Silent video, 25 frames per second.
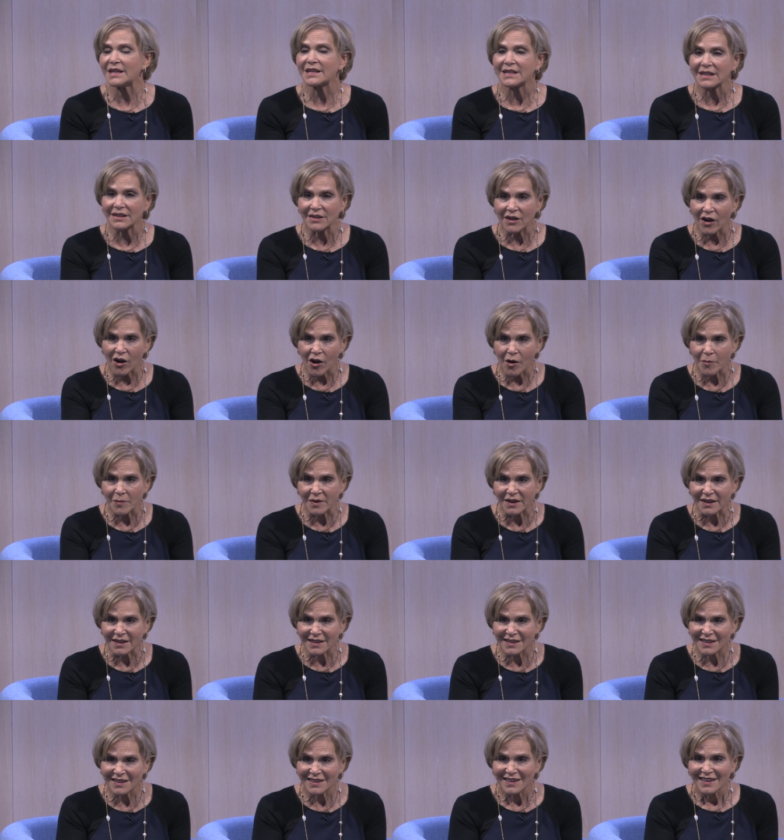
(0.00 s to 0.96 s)

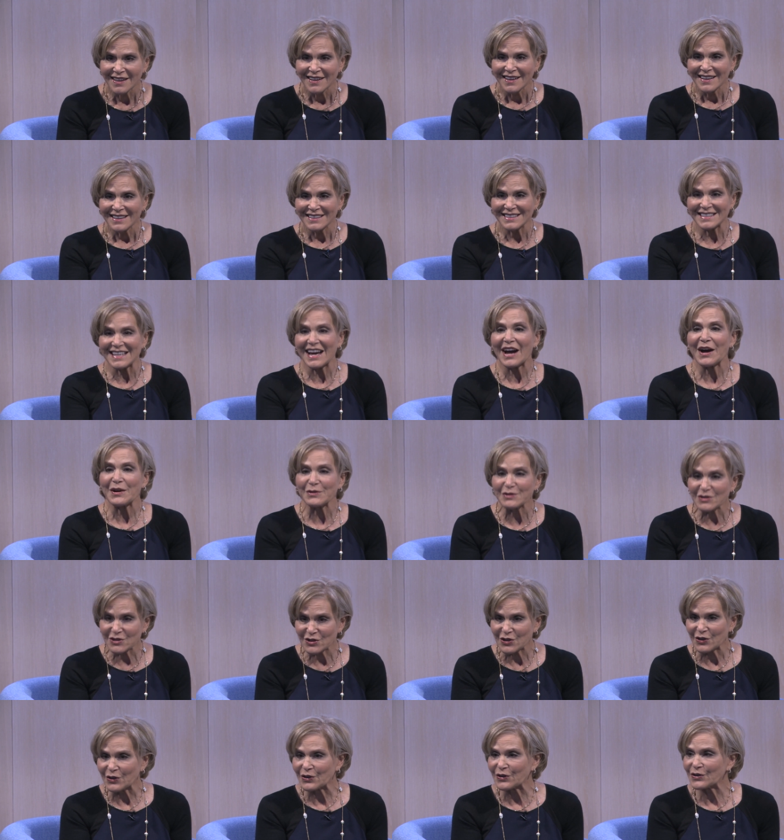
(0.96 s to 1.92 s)
economic
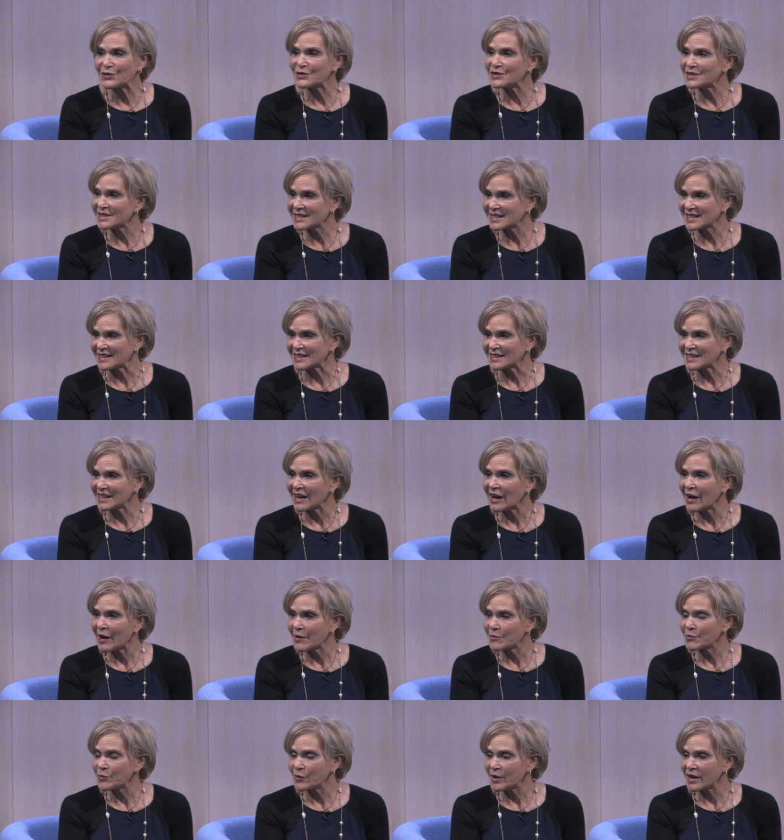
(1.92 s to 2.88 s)
downturns, a
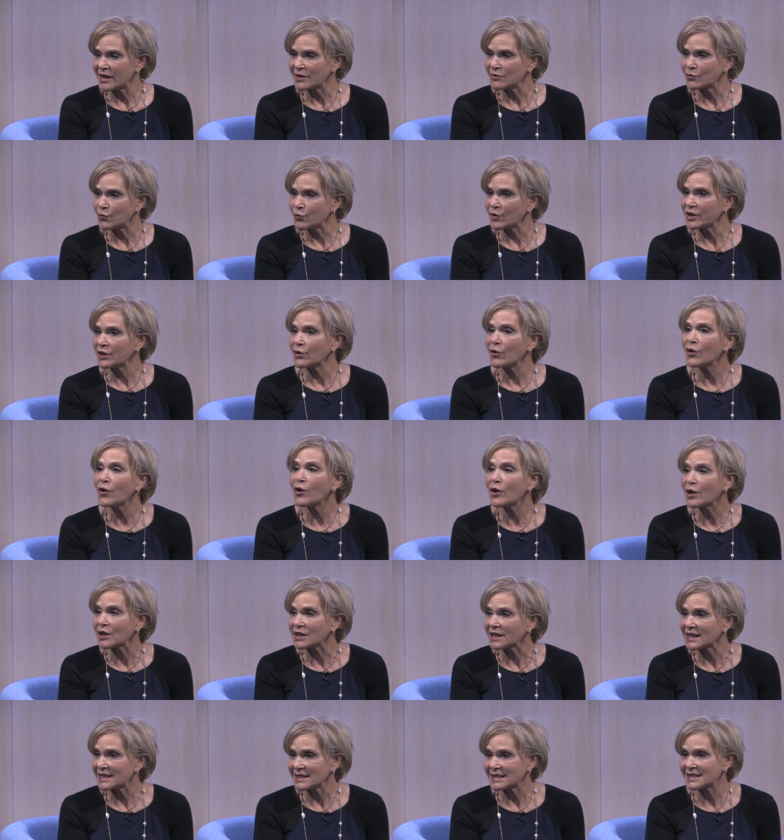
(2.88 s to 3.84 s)
time when we
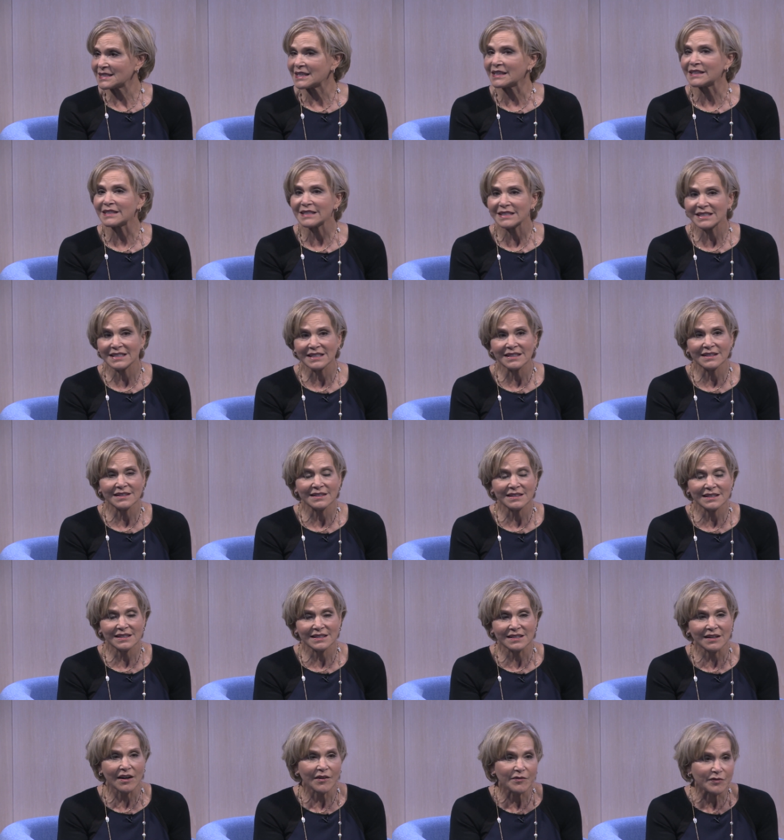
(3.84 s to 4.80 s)
all, as
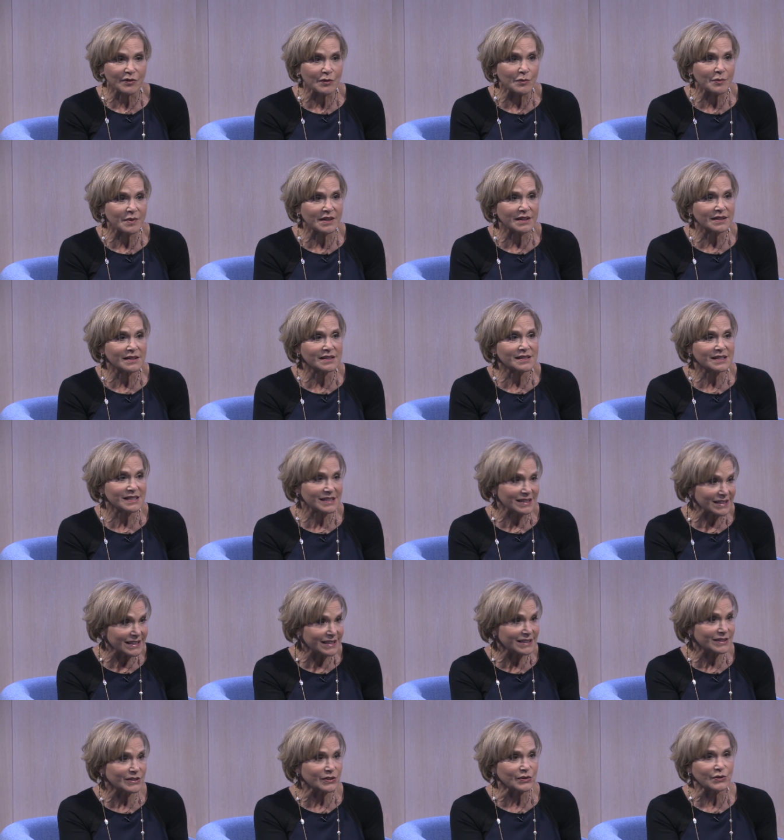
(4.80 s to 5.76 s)
citizens, governments,
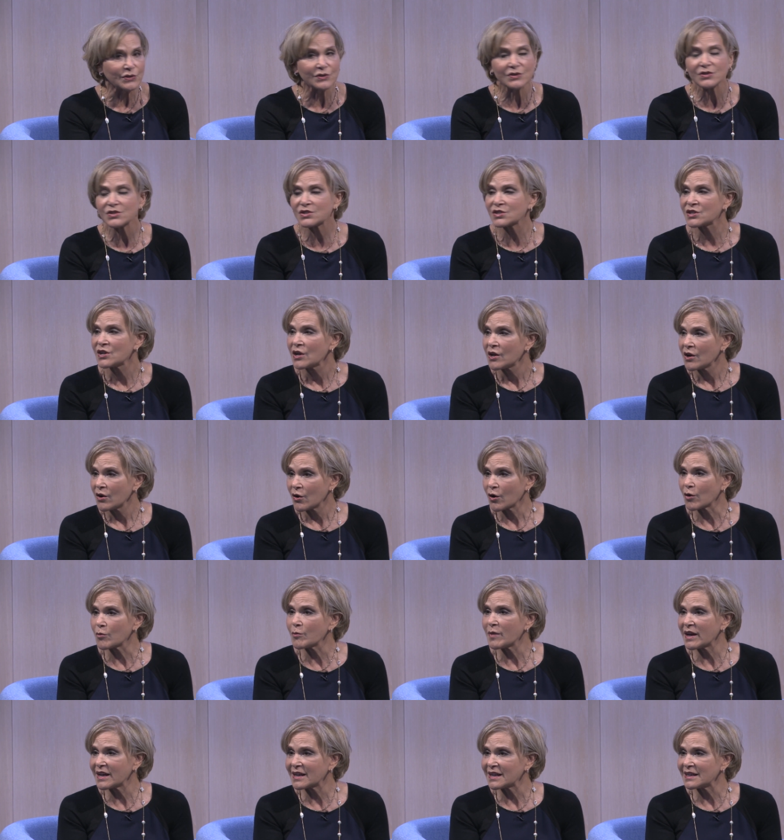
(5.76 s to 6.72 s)
leaders,
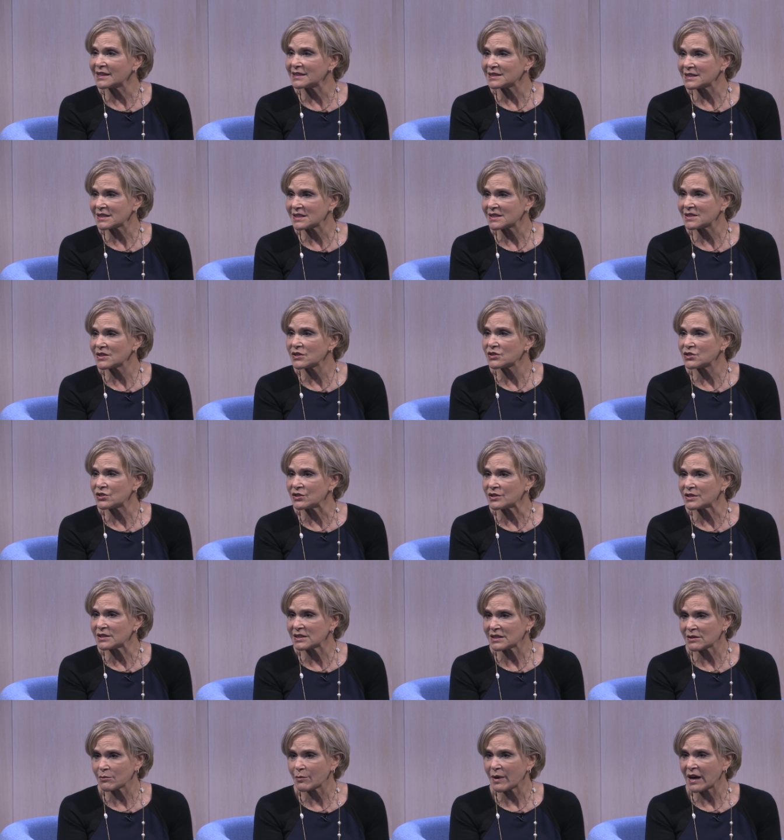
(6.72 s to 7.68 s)
are making
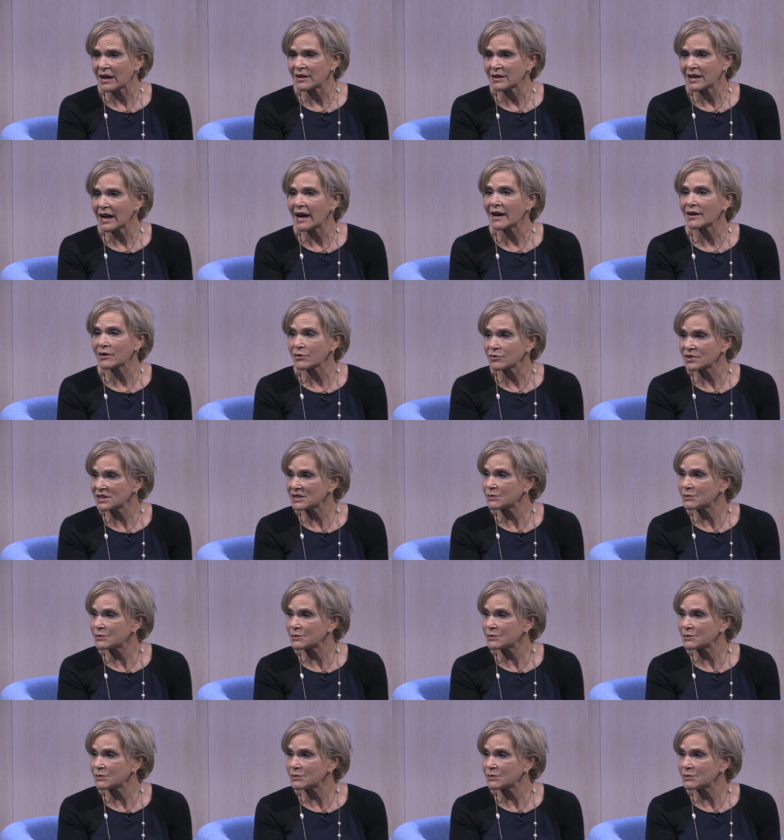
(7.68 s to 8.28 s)
decisions about how to